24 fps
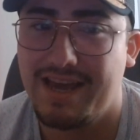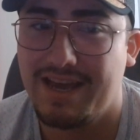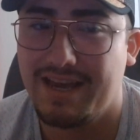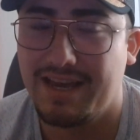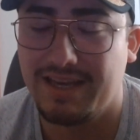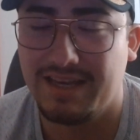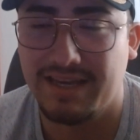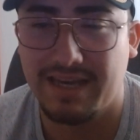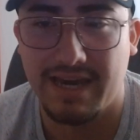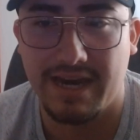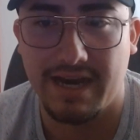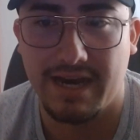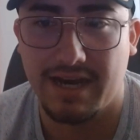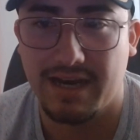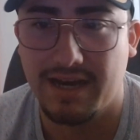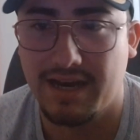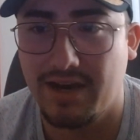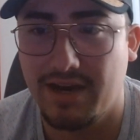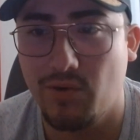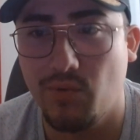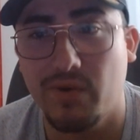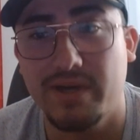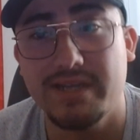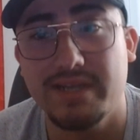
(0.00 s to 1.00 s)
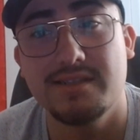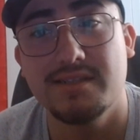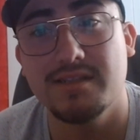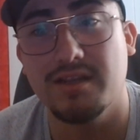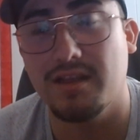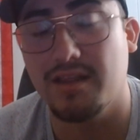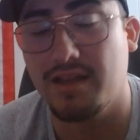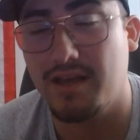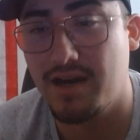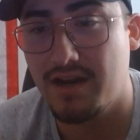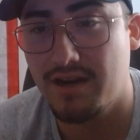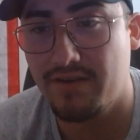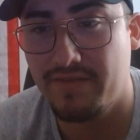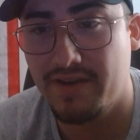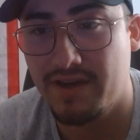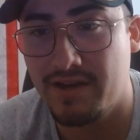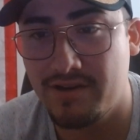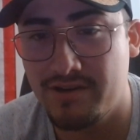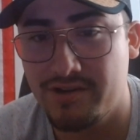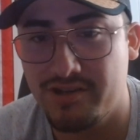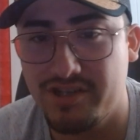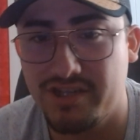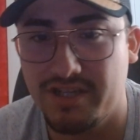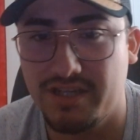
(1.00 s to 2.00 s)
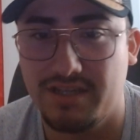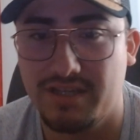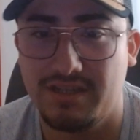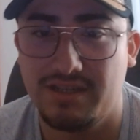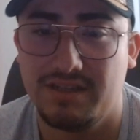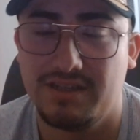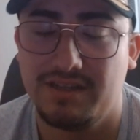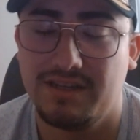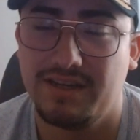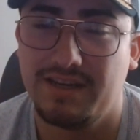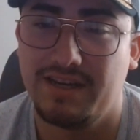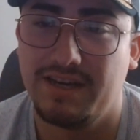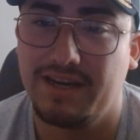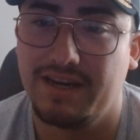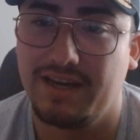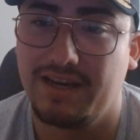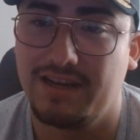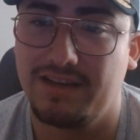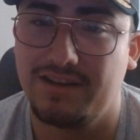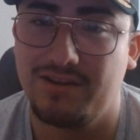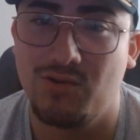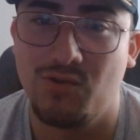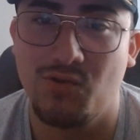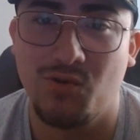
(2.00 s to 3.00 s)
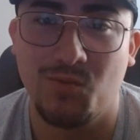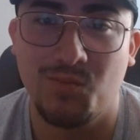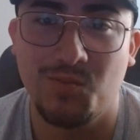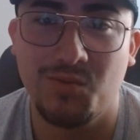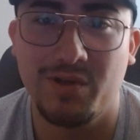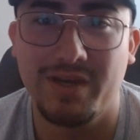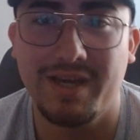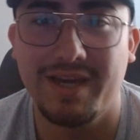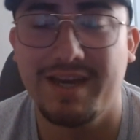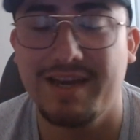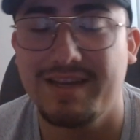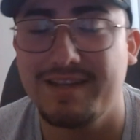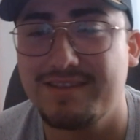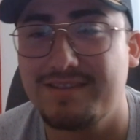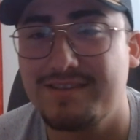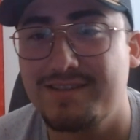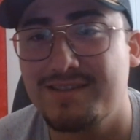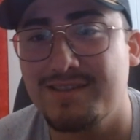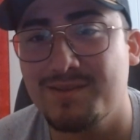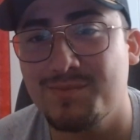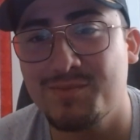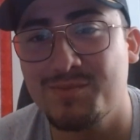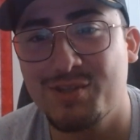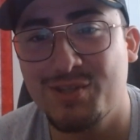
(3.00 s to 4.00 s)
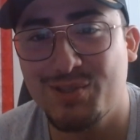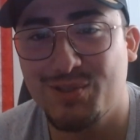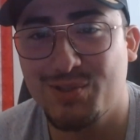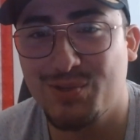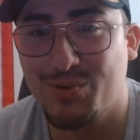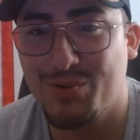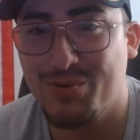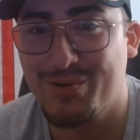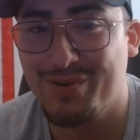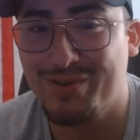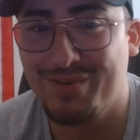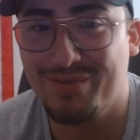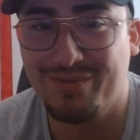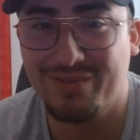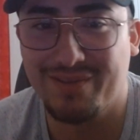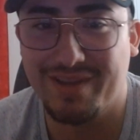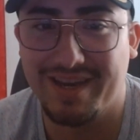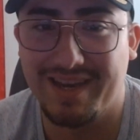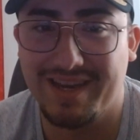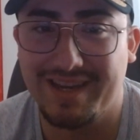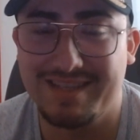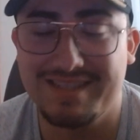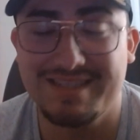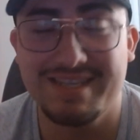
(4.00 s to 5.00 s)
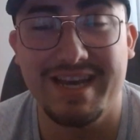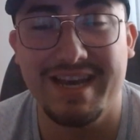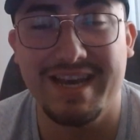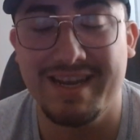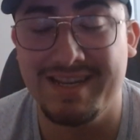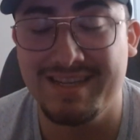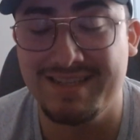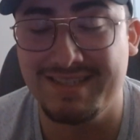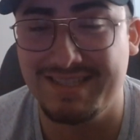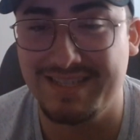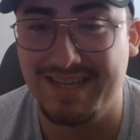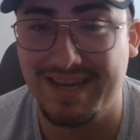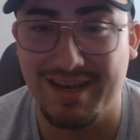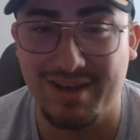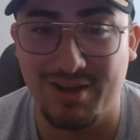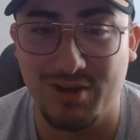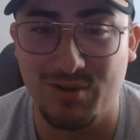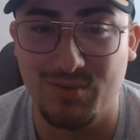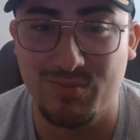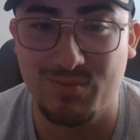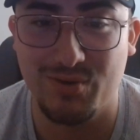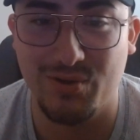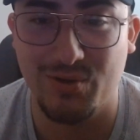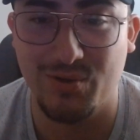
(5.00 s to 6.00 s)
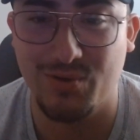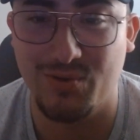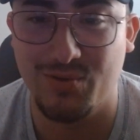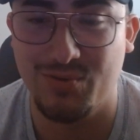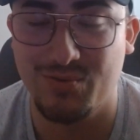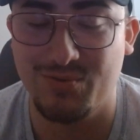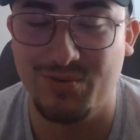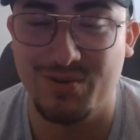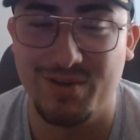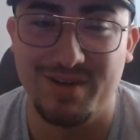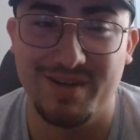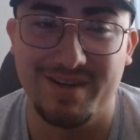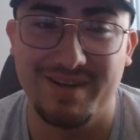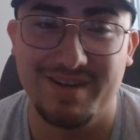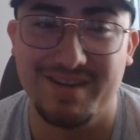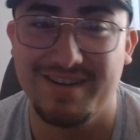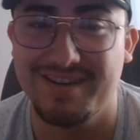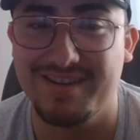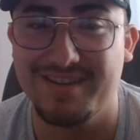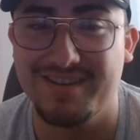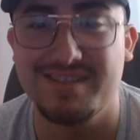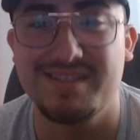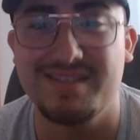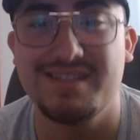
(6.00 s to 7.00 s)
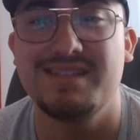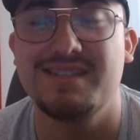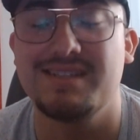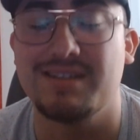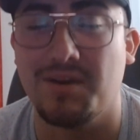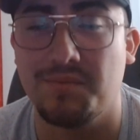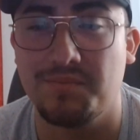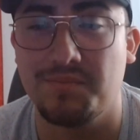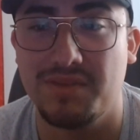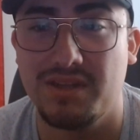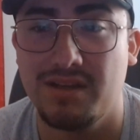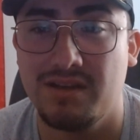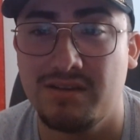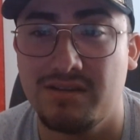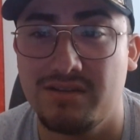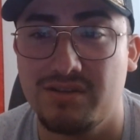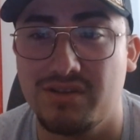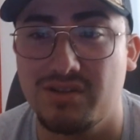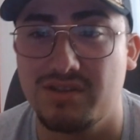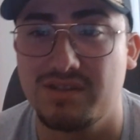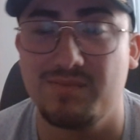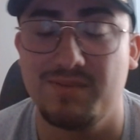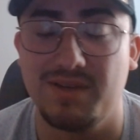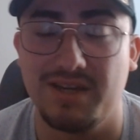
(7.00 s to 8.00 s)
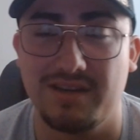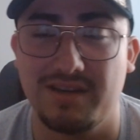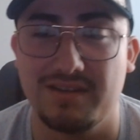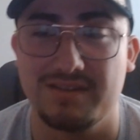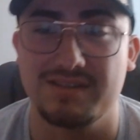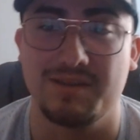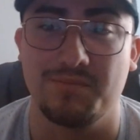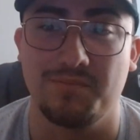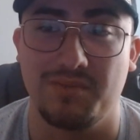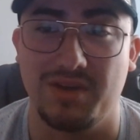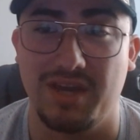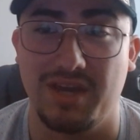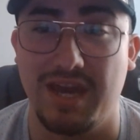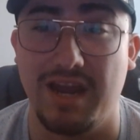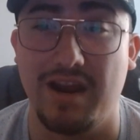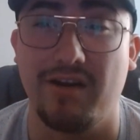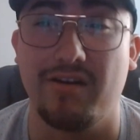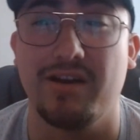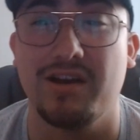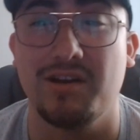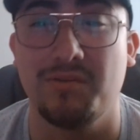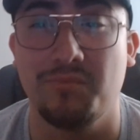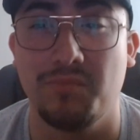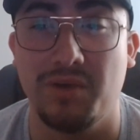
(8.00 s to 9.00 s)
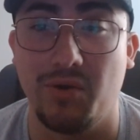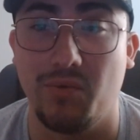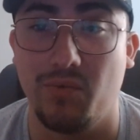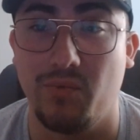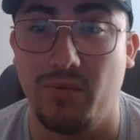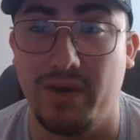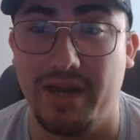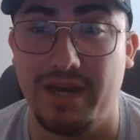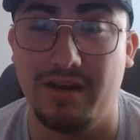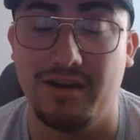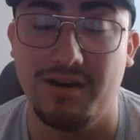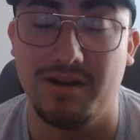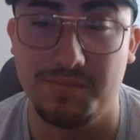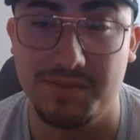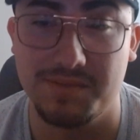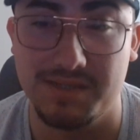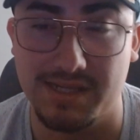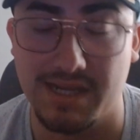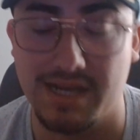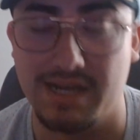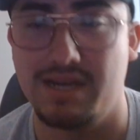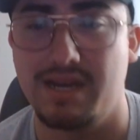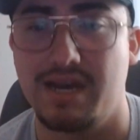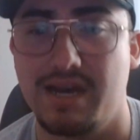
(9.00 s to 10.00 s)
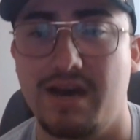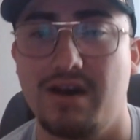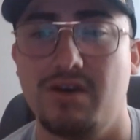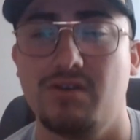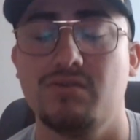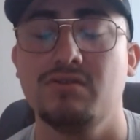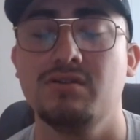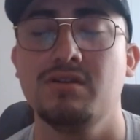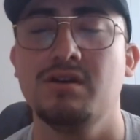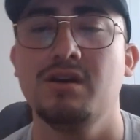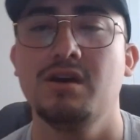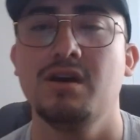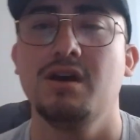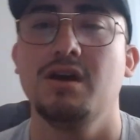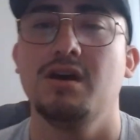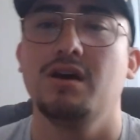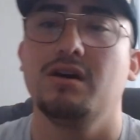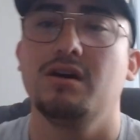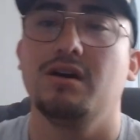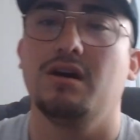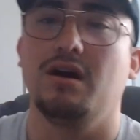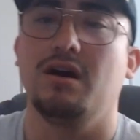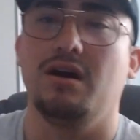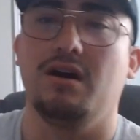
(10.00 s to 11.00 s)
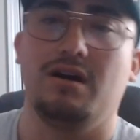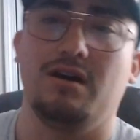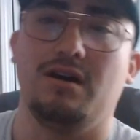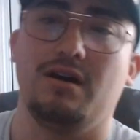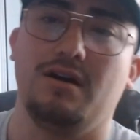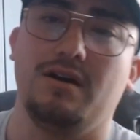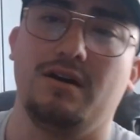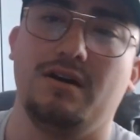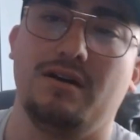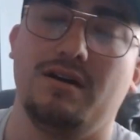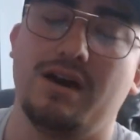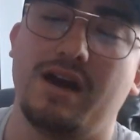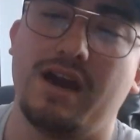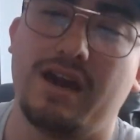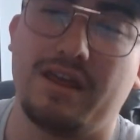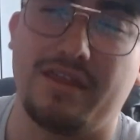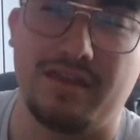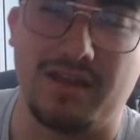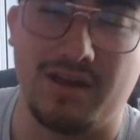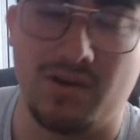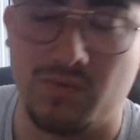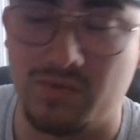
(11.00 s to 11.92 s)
yeah, I waste a lot of energy. I normally get some sort of like tennis elbow or something just because I'm carrying my weight upside down. I think